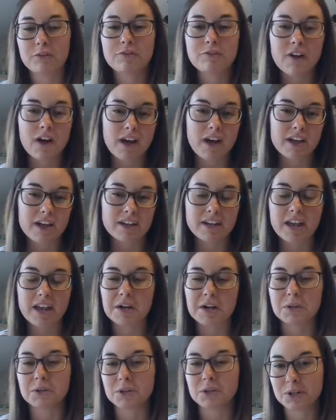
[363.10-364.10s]
for fun
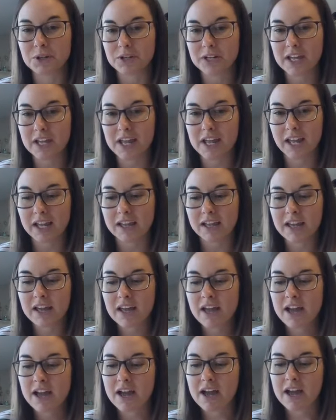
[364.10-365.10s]
and learning
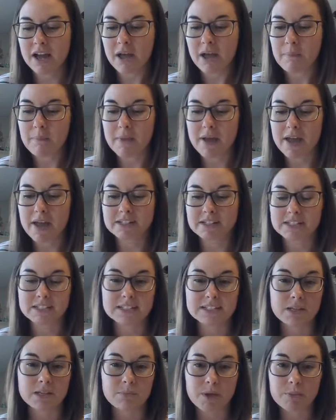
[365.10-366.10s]
and
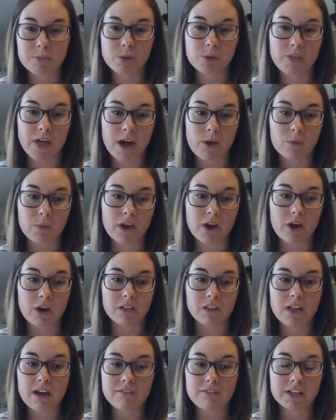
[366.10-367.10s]
to see people that we
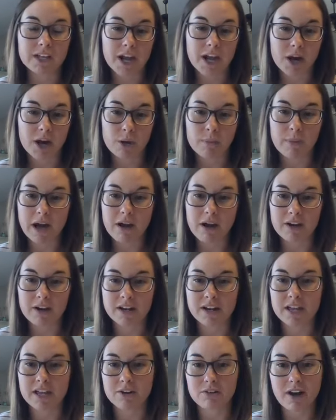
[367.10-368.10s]
all love and care
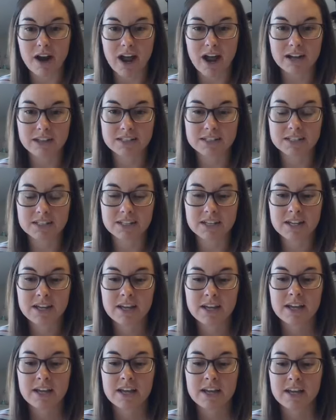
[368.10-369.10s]
about and interact
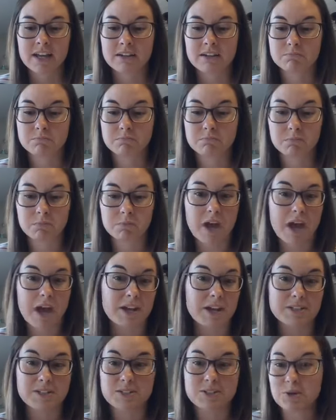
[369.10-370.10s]

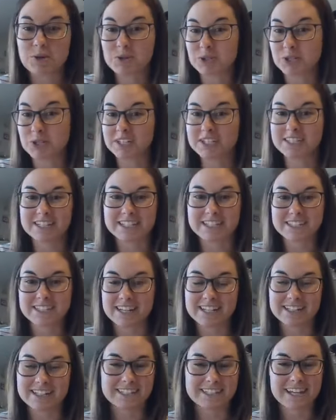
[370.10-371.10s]
at a socially
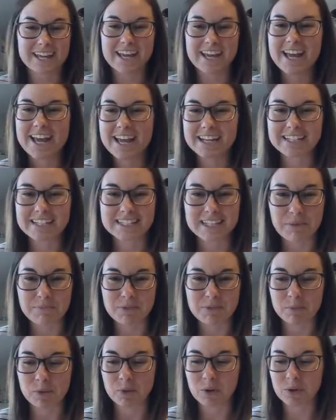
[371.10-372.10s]
distanced,
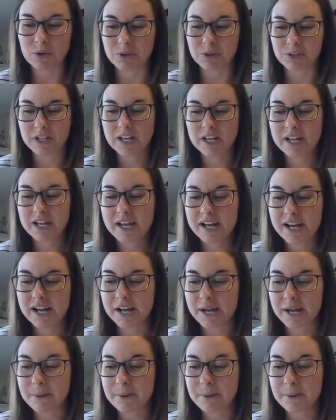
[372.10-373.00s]
acceptable